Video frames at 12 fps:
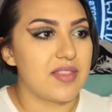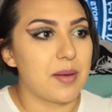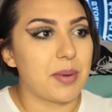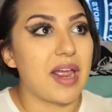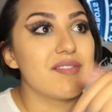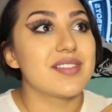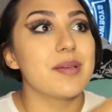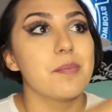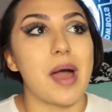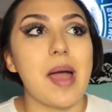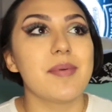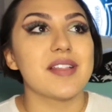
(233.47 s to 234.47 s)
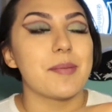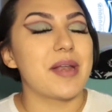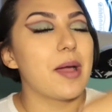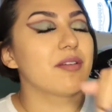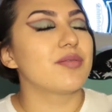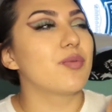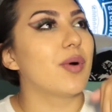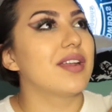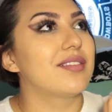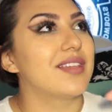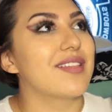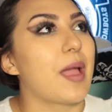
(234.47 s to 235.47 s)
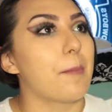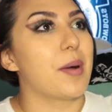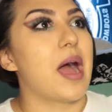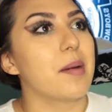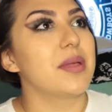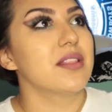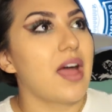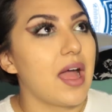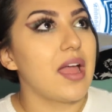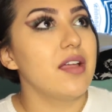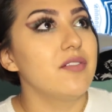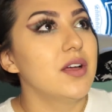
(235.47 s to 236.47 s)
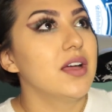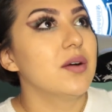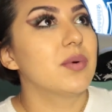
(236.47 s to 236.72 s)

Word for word: And then, but I haven't seen Bobby live, but now it's been wanting to see like Bobby live